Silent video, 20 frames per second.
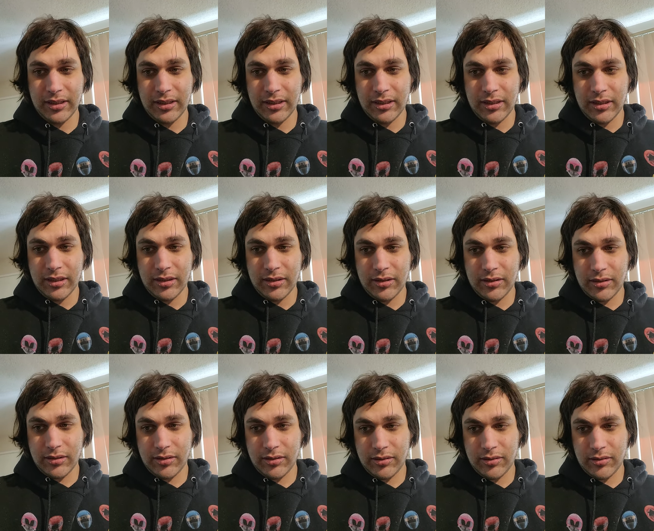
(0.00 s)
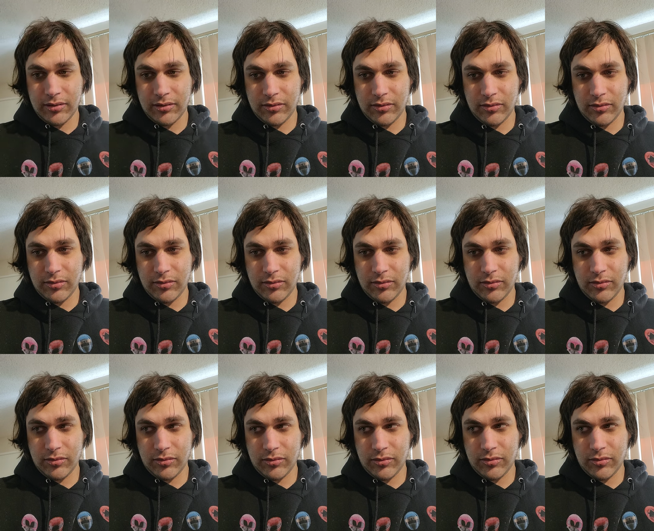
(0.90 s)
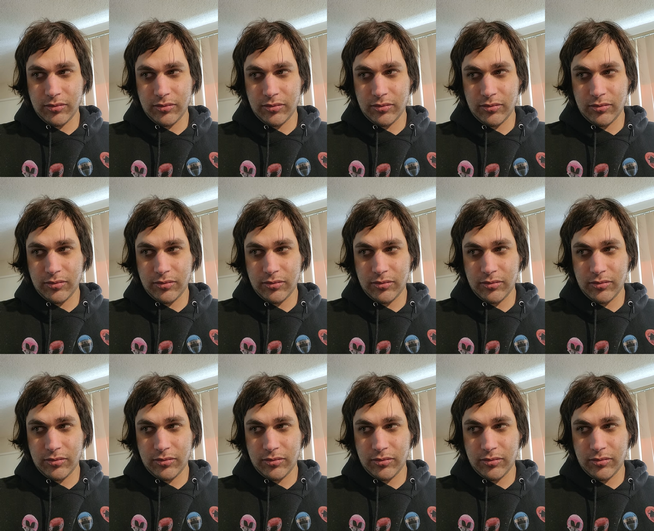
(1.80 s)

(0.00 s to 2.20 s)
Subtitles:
[no speech]